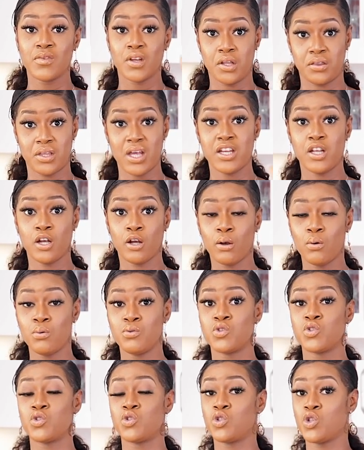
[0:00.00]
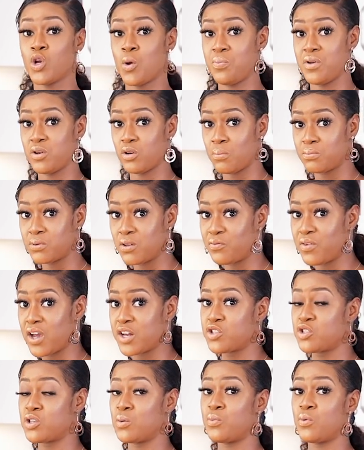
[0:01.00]
And that includes chopping up the
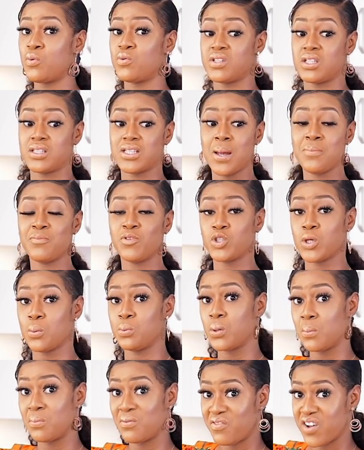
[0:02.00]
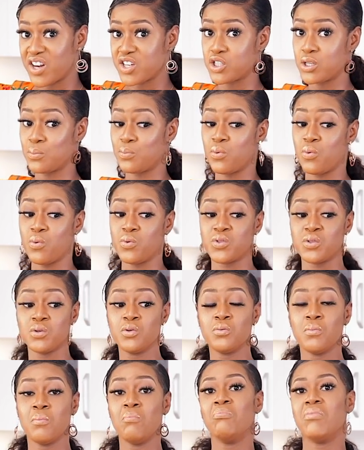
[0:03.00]
vegetables, the time for chopping up the vegetables,
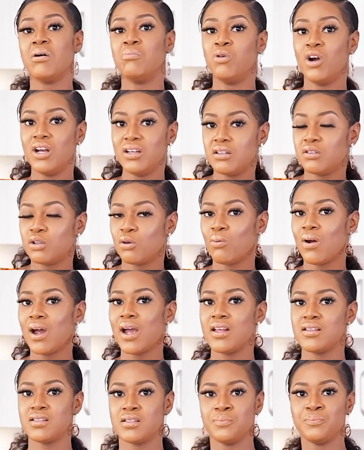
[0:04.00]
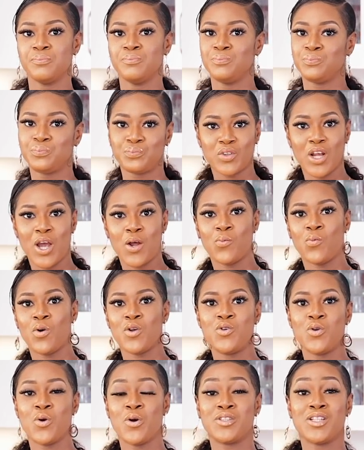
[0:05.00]
for boiling the rice and
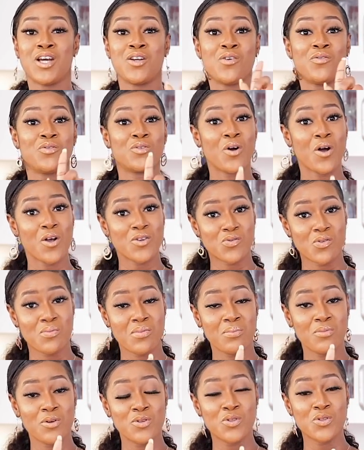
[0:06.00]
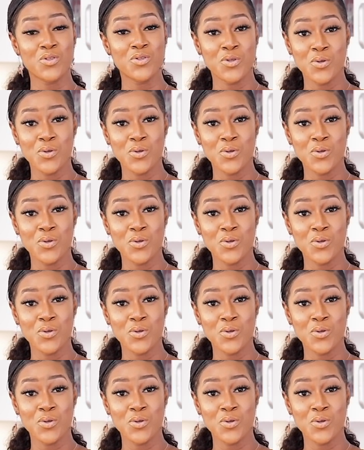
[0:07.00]
whatnot. And of course, remember to